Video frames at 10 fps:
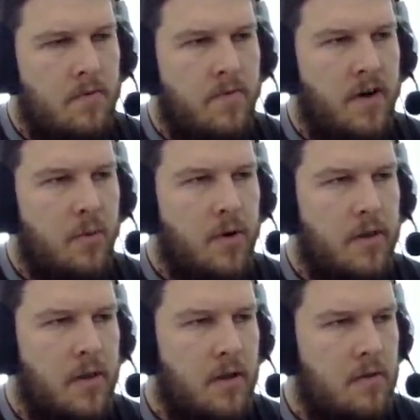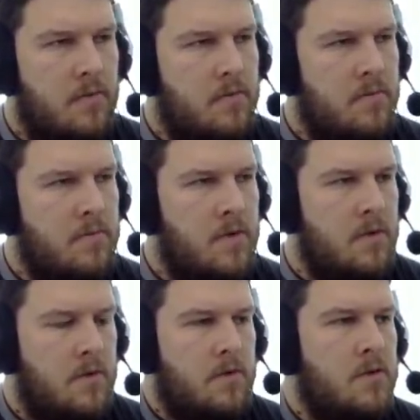Very wide there. Alright,
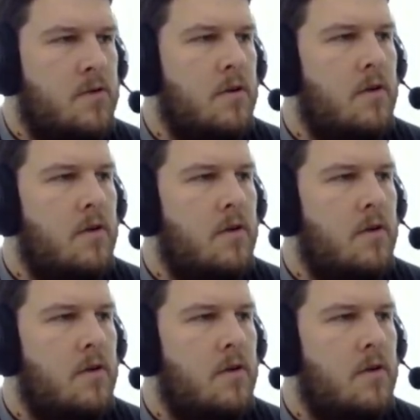let's